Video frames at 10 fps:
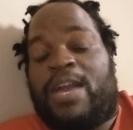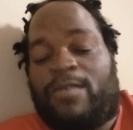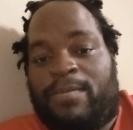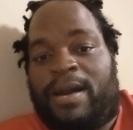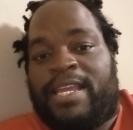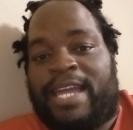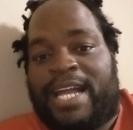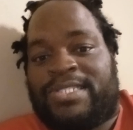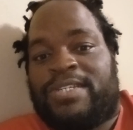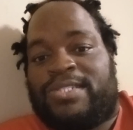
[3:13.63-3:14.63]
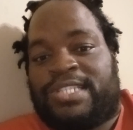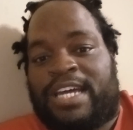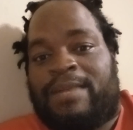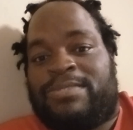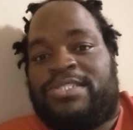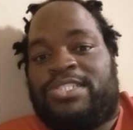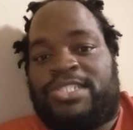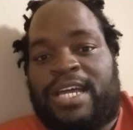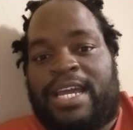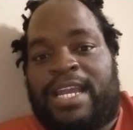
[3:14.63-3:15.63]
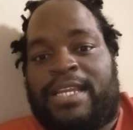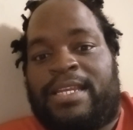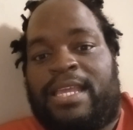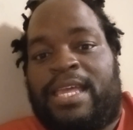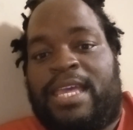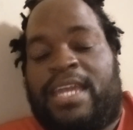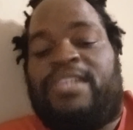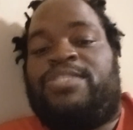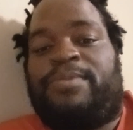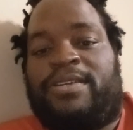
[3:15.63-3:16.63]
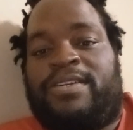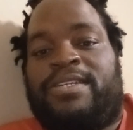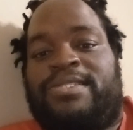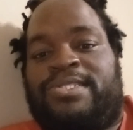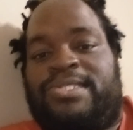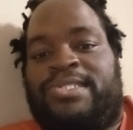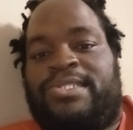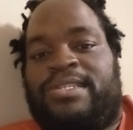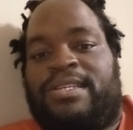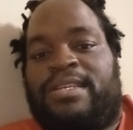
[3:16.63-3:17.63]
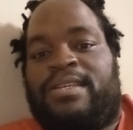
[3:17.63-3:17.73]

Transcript: Everybody has their time to shine and experience